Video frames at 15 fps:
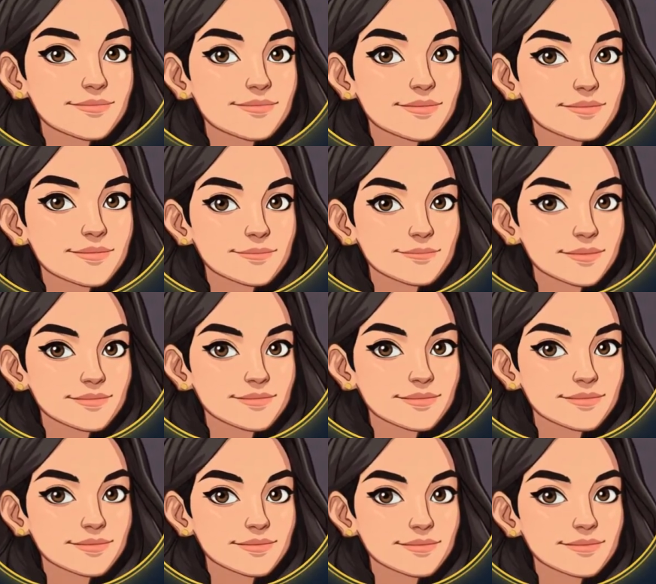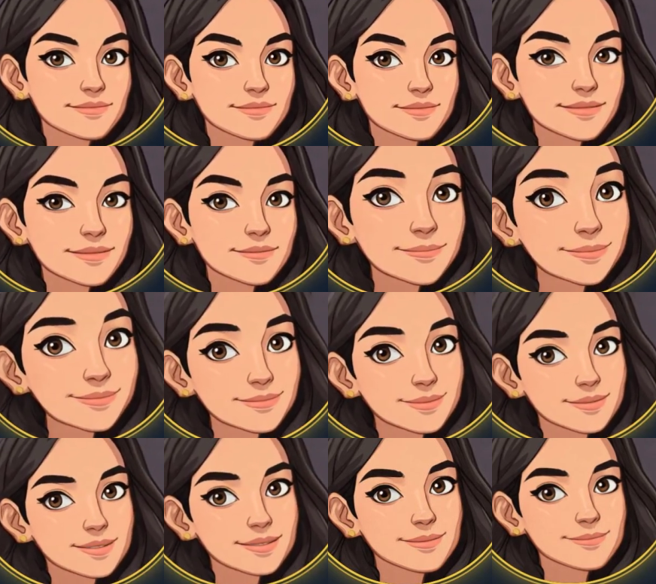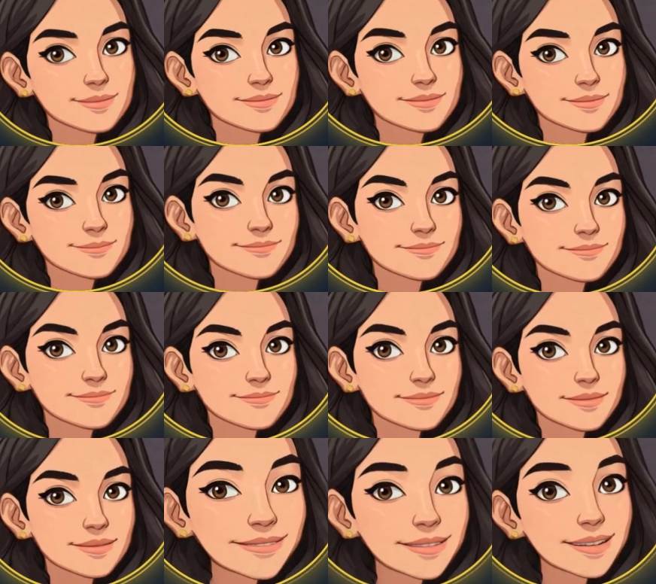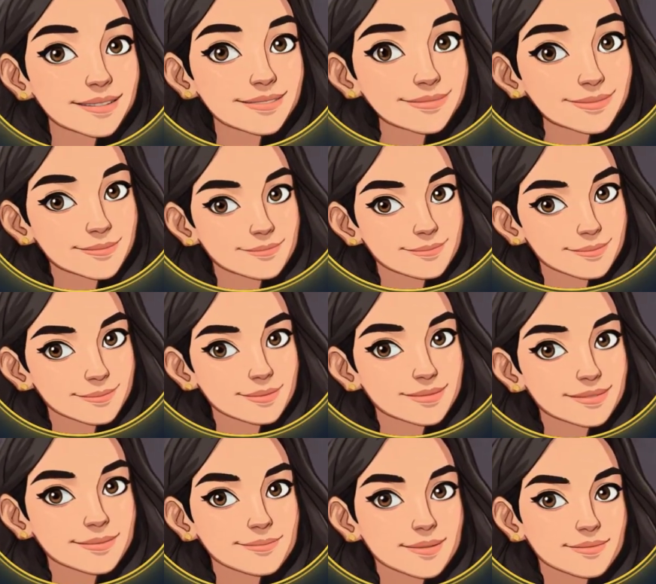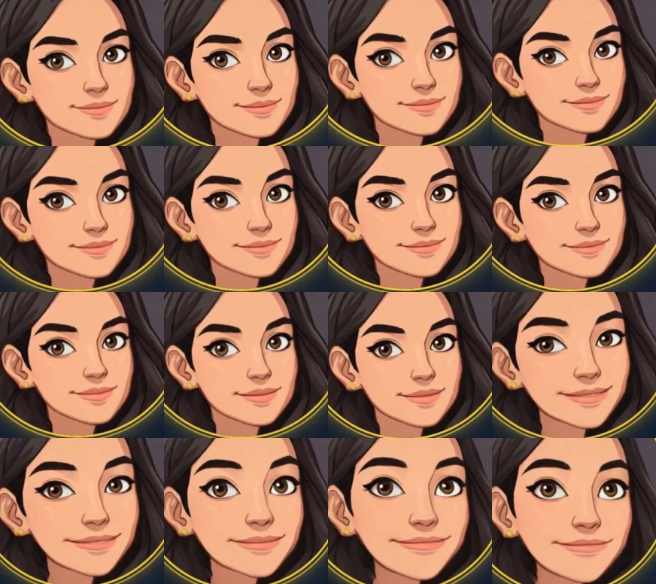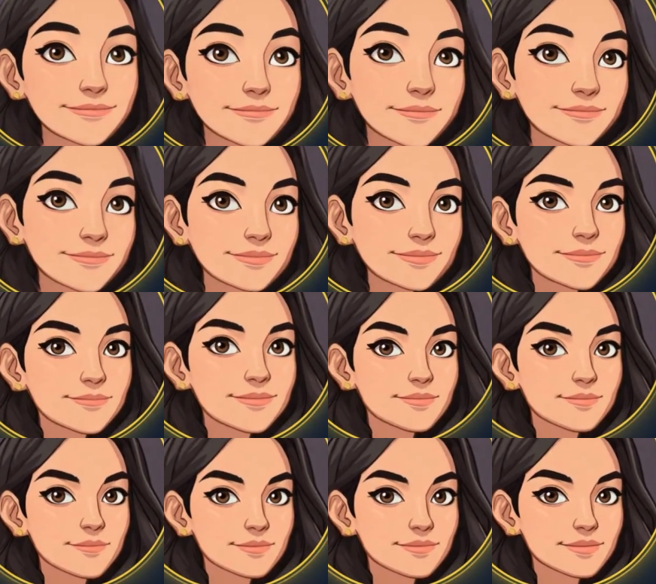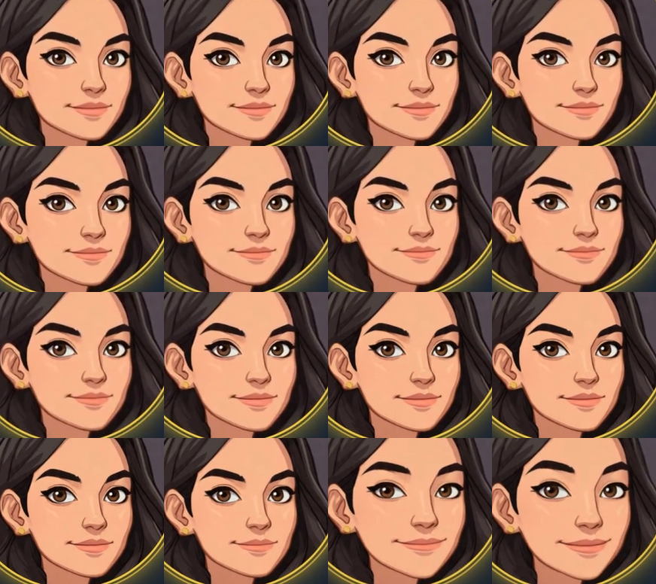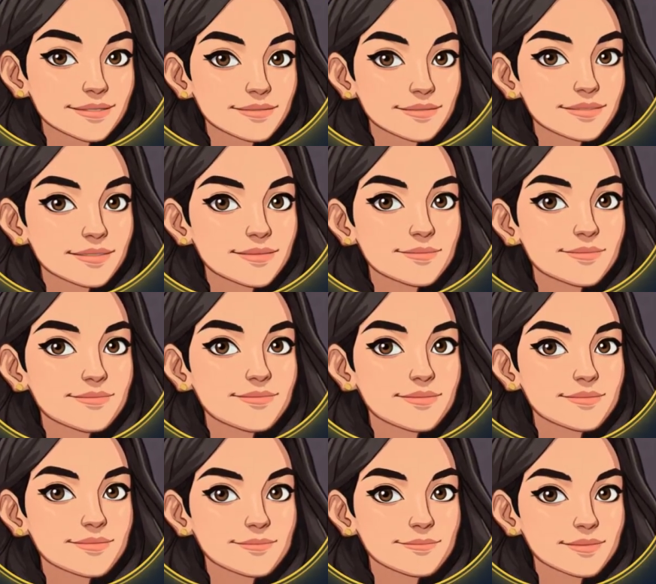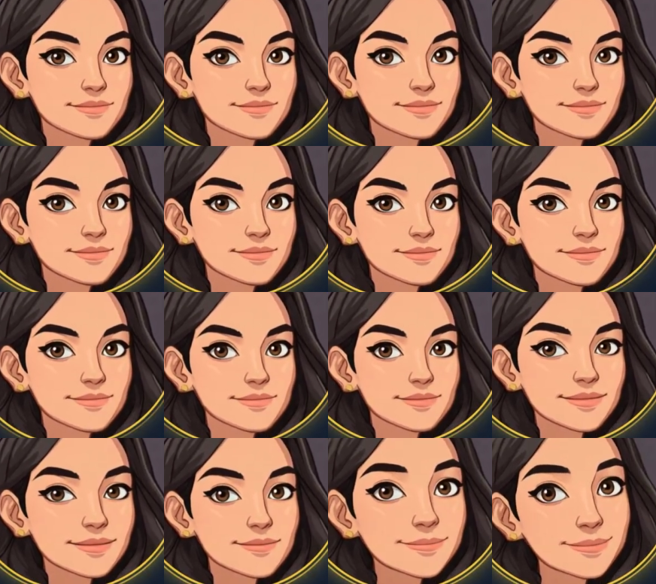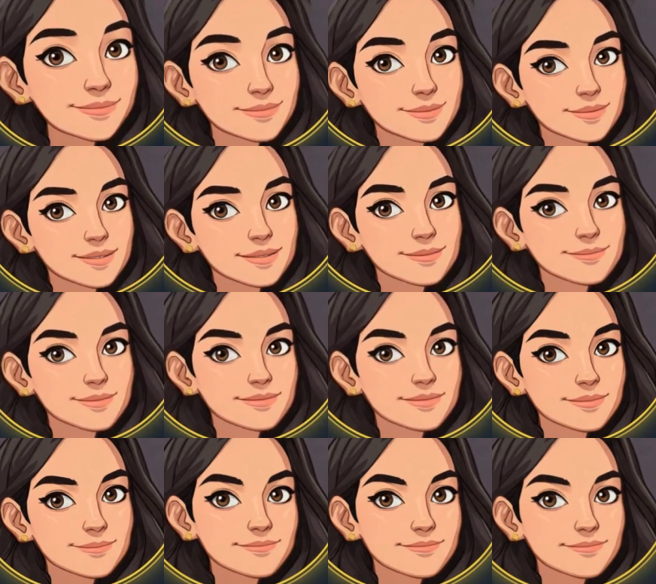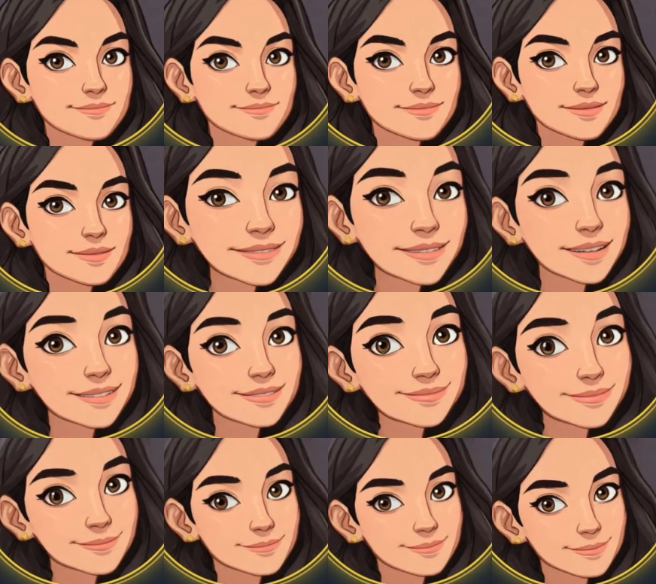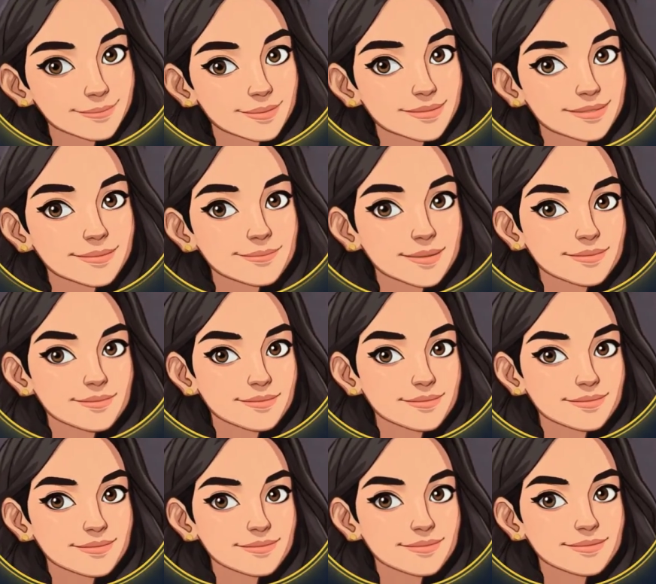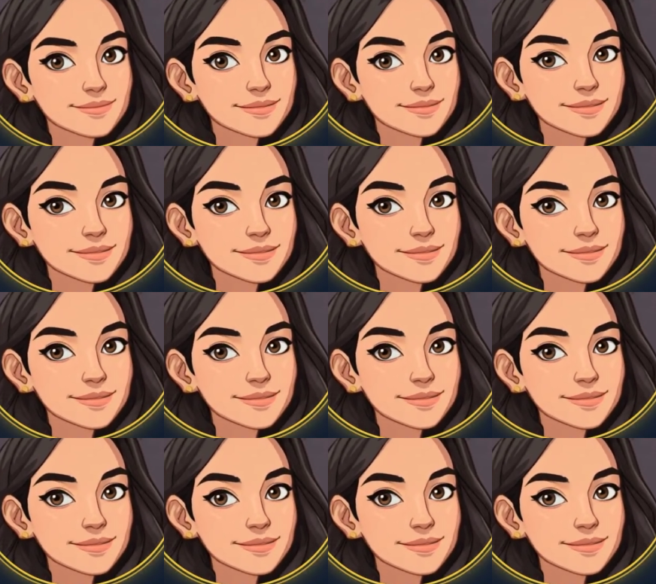Event triggers and API gateway handle infrastructure. Serverless functions scale automatically. No manual scaling needed. Managed services like database and storage integrate directly.